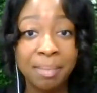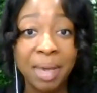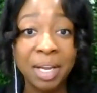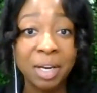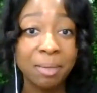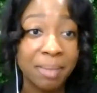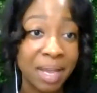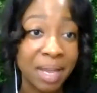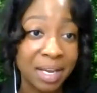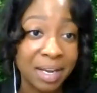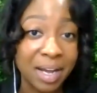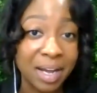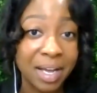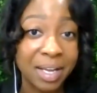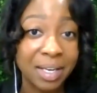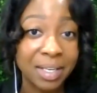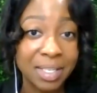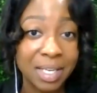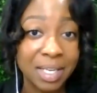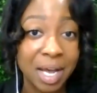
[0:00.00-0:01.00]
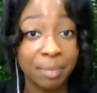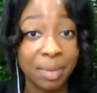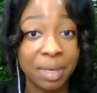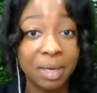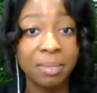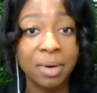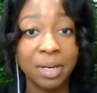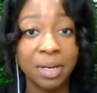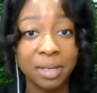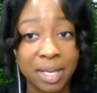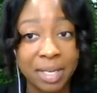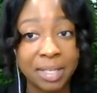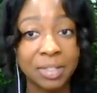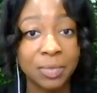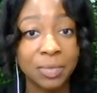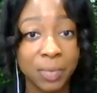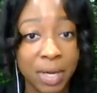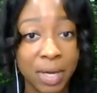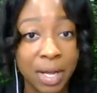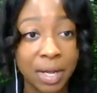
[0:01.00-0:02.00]
may or may not have been a part of that
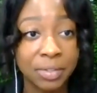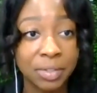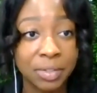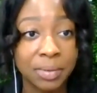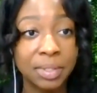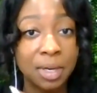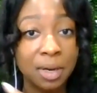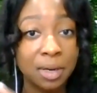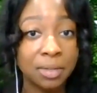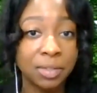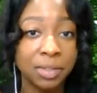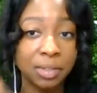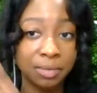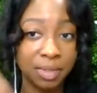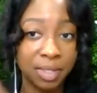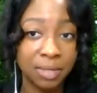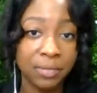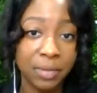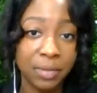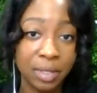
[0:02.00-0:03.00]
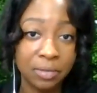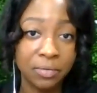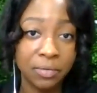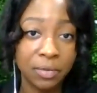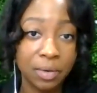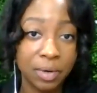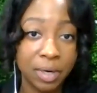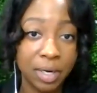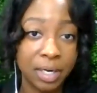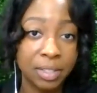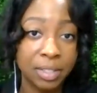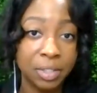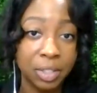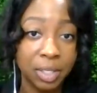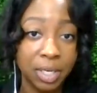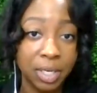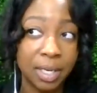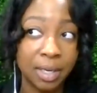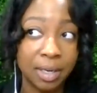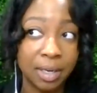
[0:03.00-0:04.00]
as well. So it's also different for
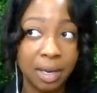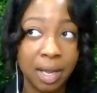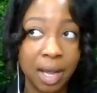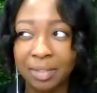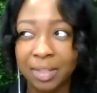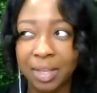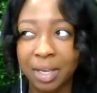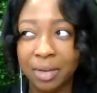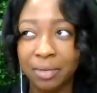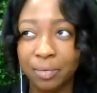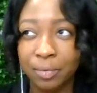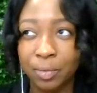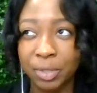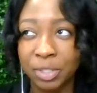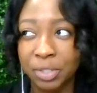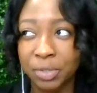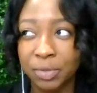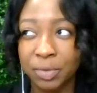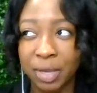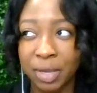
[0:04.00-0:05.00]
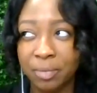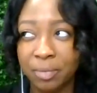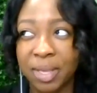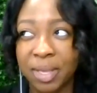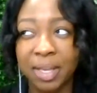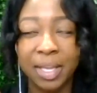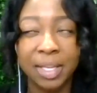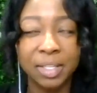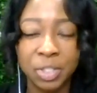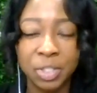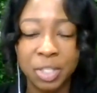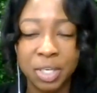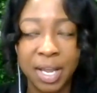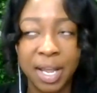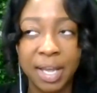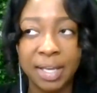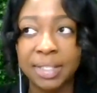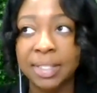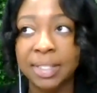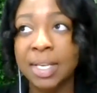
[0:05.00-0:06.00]
can't think of which they would be, I guess, Gen
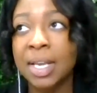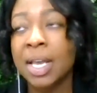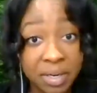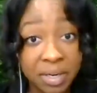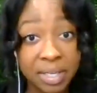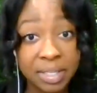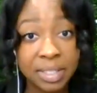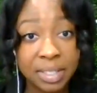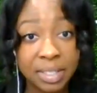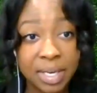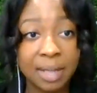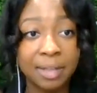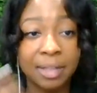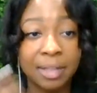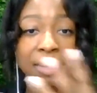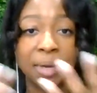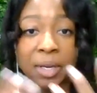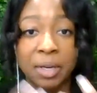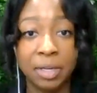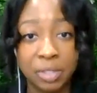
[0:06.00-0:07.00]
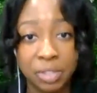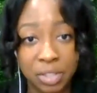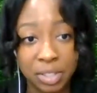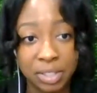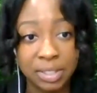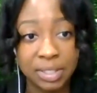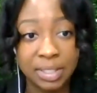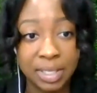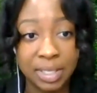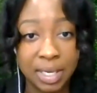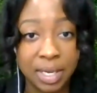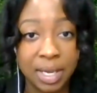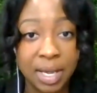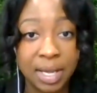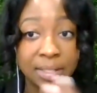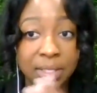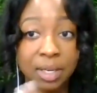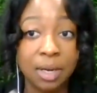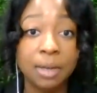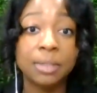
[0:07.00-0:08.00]
X parents, and how they parent Gen Z has